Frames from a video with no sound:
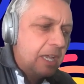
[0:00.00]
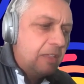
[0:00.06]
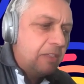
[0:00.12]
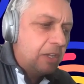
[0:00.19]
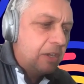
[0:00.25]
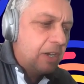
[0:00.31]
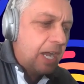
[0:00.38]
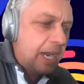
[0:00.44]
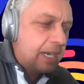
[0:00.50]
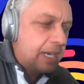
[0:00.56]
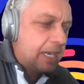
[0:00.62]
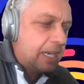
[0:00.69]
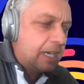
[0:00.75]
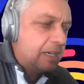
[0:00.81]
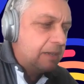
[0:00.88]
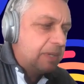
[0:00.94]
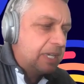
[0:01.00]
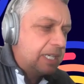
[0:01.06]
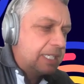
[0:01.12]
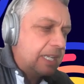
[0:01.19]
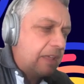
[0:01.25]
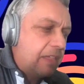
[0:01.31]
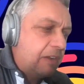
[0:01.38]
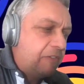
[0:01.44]
the United Kingdom, and
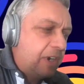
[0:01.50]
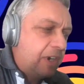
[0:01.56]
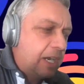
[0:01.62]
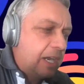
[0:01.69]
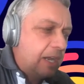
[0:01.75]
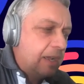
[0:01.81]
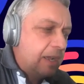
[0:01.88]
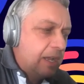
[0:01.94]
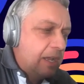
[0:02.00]
South Africa.